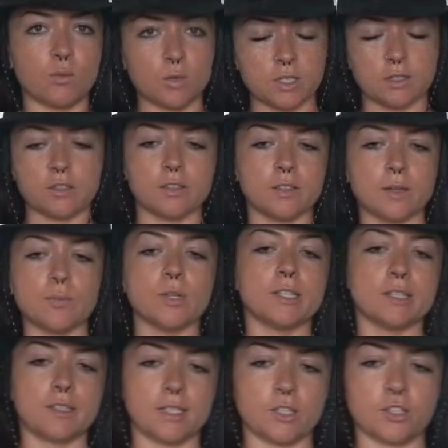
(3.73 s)
It was a deliberate
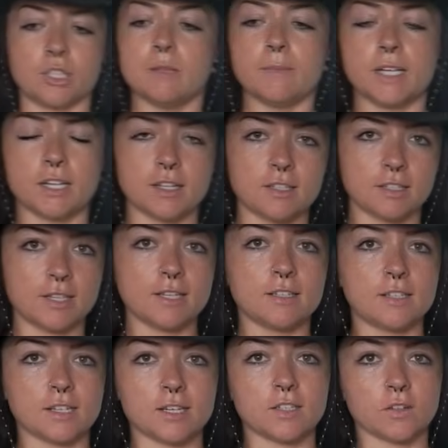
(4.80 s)
decision because
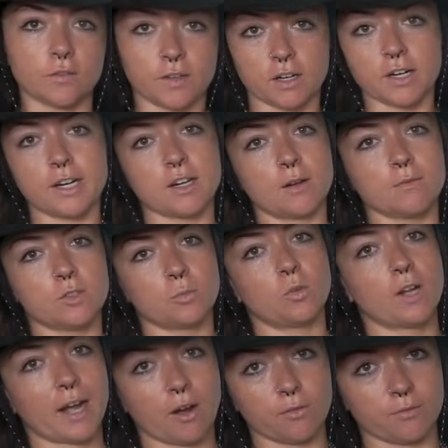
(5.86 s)
this is a very
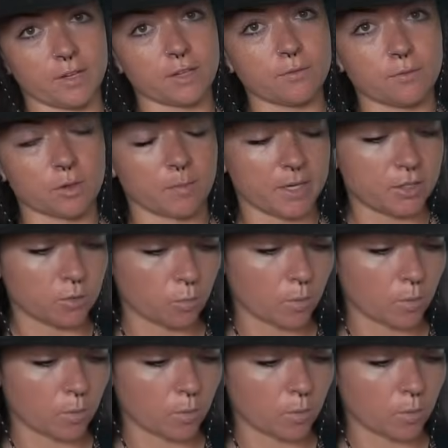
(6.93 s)
comfortable outfit for me to